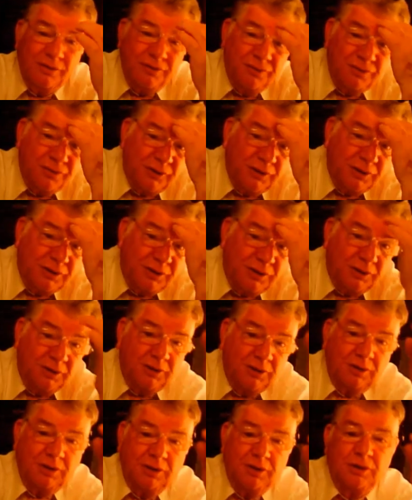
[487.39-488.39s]

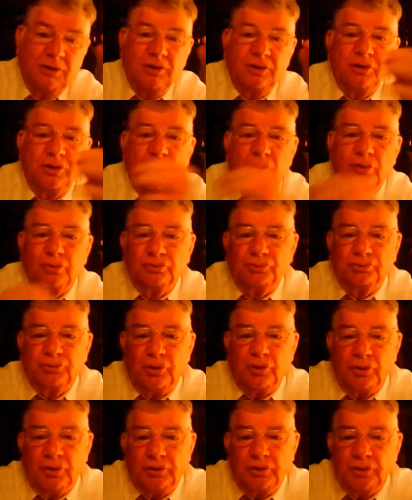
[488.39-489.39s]
thinking goes
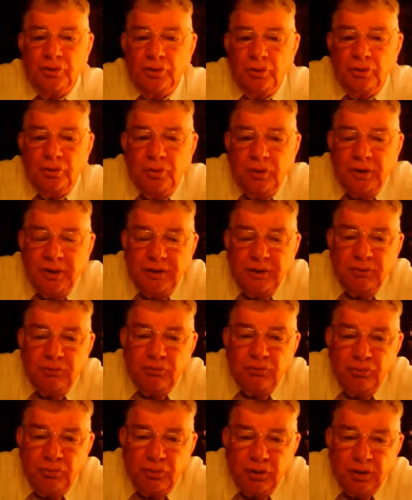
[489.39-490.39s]
on, who he
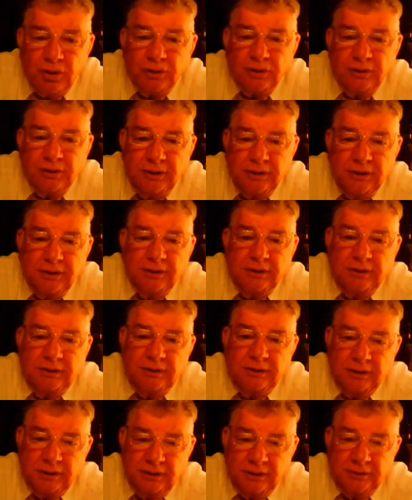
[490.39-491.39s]
really
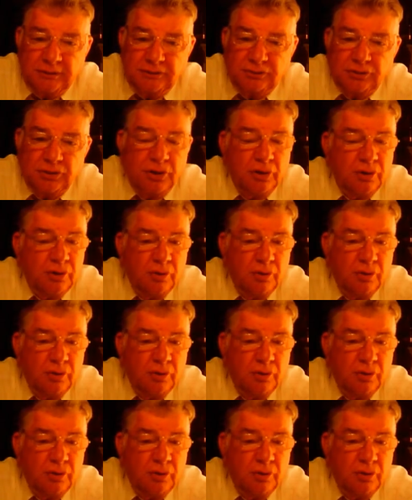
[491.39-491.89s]
is.